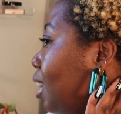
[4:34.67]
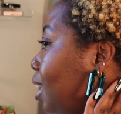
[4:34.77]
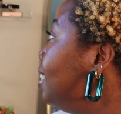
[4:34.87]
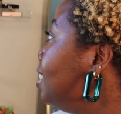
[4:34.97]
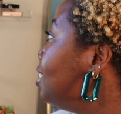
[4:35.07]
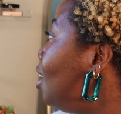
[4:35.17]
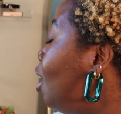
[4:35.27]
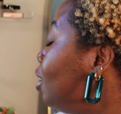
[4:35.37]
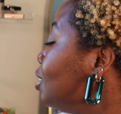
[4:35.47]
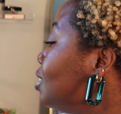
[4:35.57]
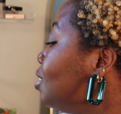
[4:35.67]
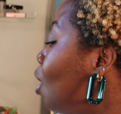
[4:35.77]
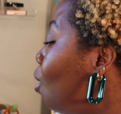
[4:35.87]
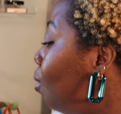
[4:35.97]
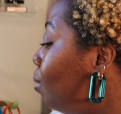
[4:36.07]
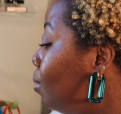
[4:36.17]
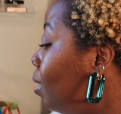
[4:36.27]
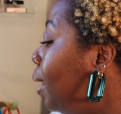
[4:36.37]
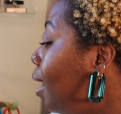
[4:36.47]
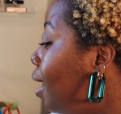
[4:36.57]
These are so
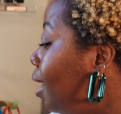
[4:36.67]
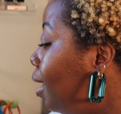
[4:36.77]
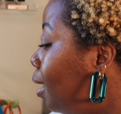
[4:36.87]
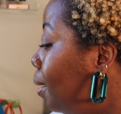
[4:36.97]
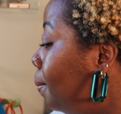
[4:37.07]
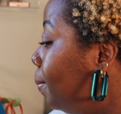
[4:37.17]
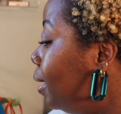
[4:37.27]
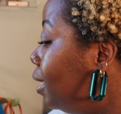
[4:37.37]
bomb.